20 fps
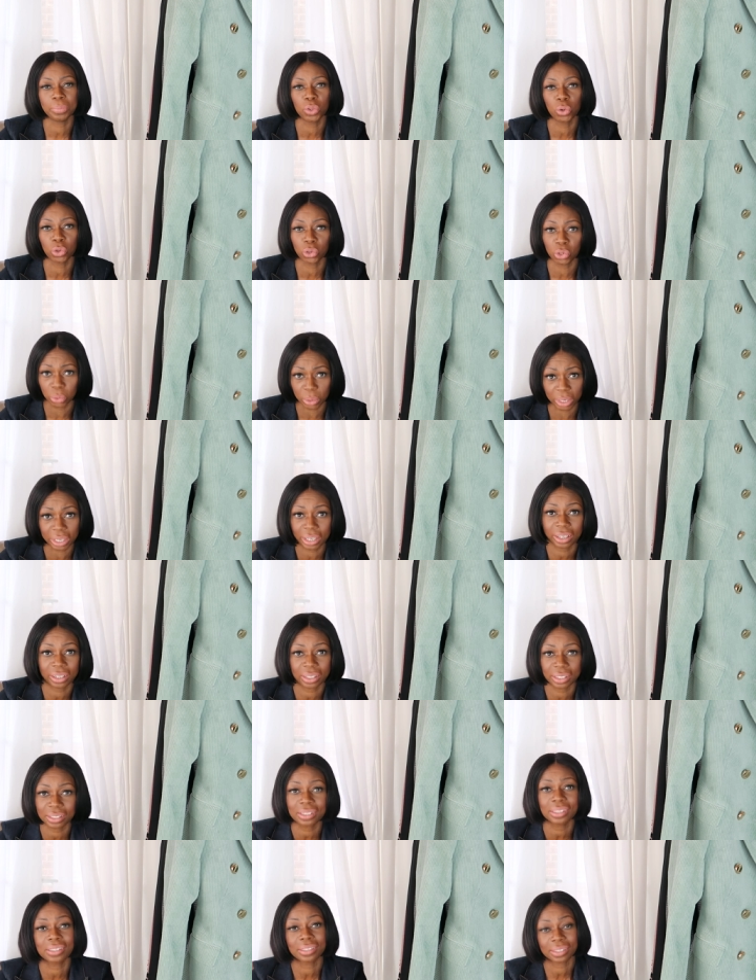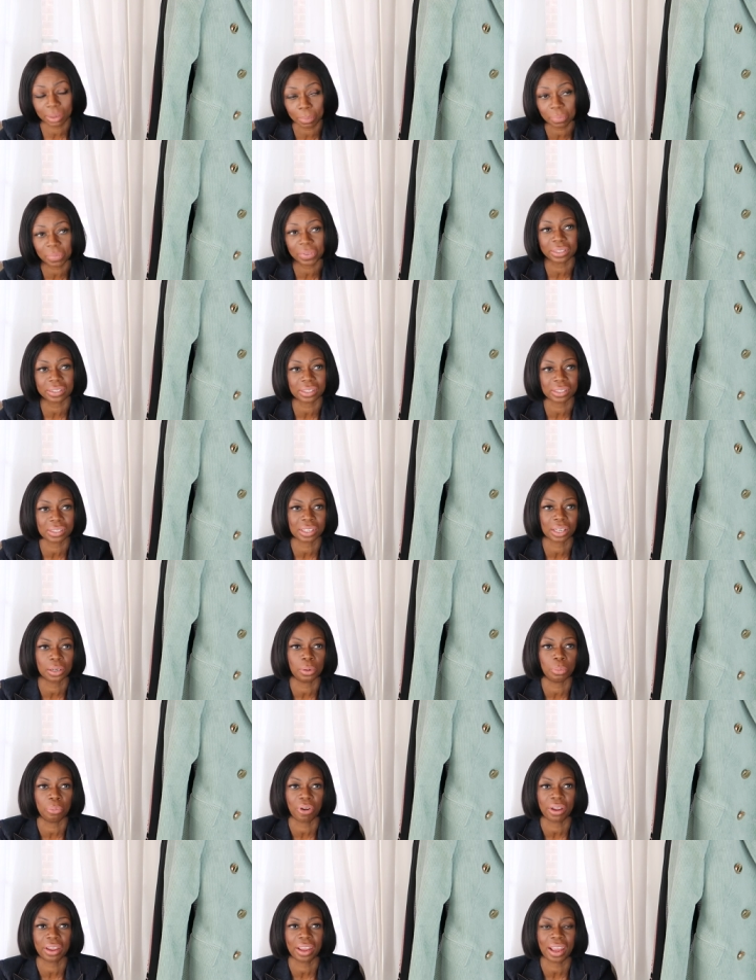your uniqueness is something to
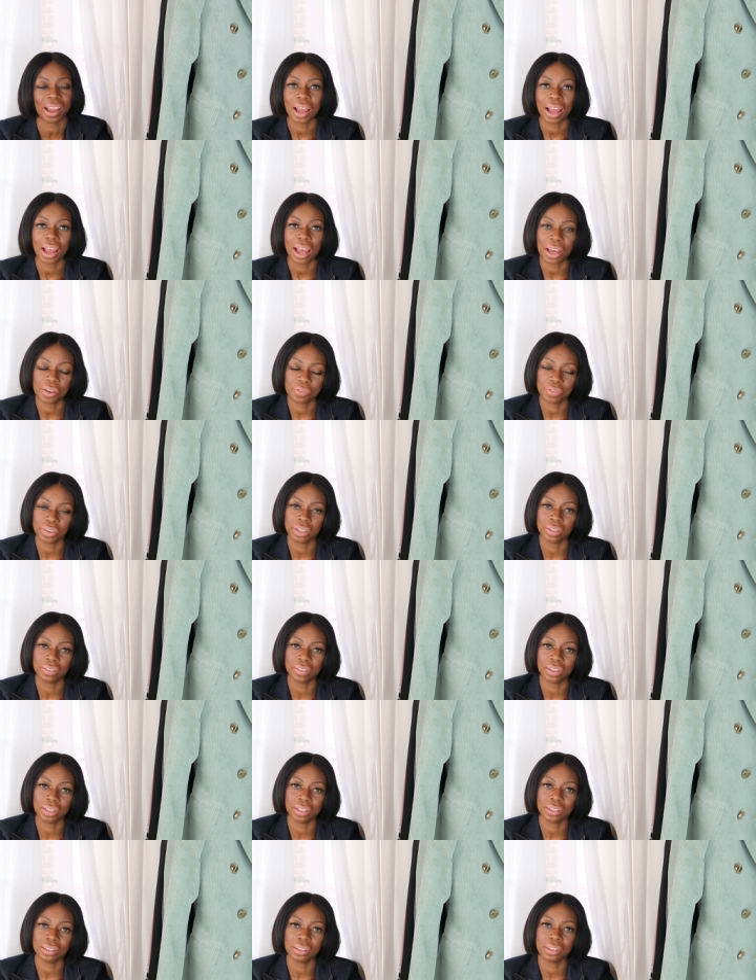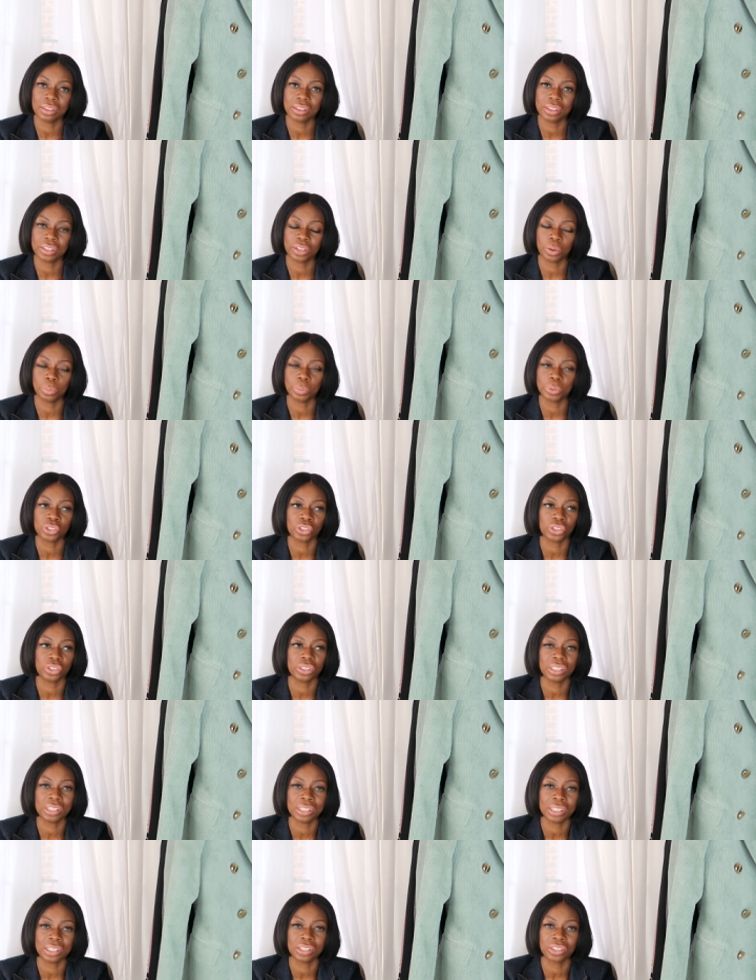celebrate. Having the
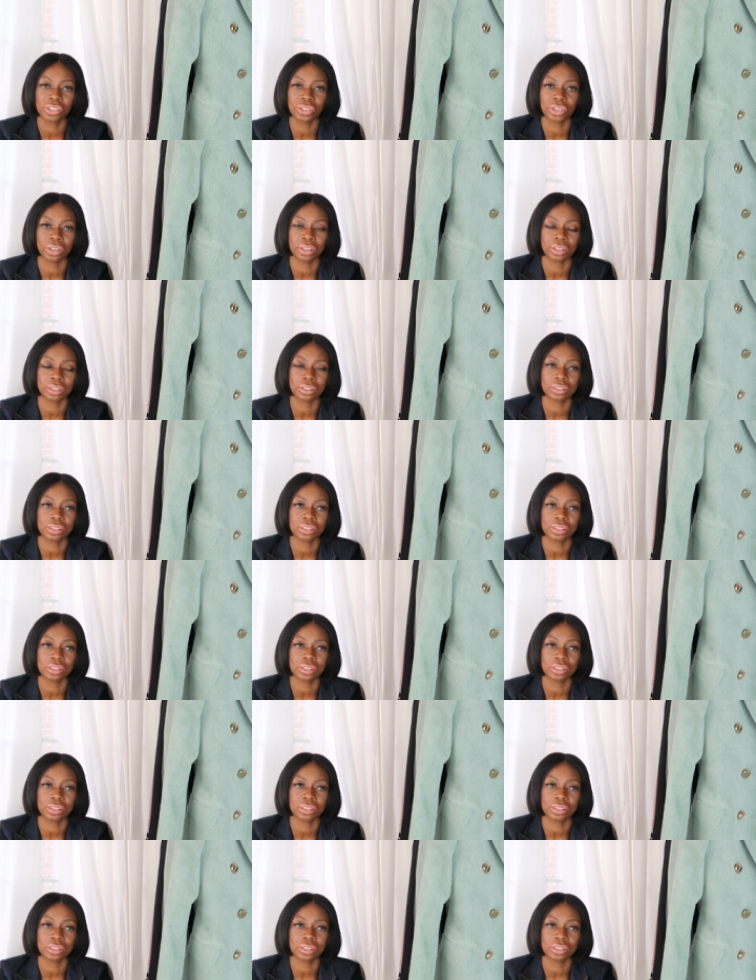opportunity to